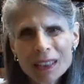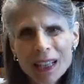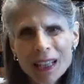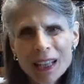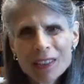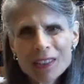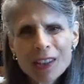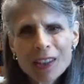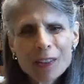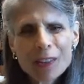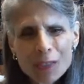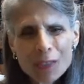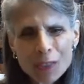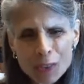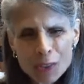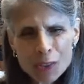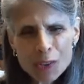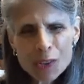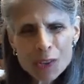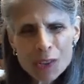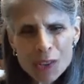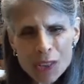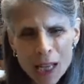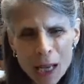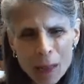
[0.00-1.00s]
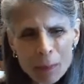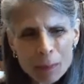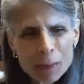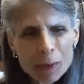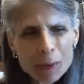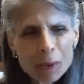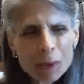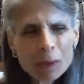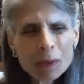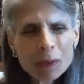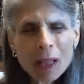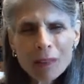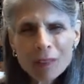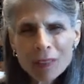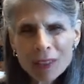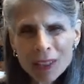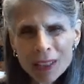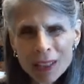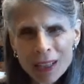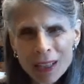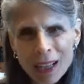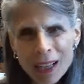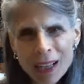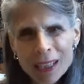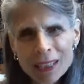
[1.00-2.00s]
as a first step to loving
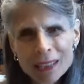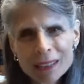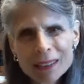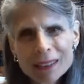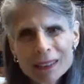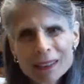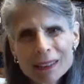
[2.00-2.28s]
God,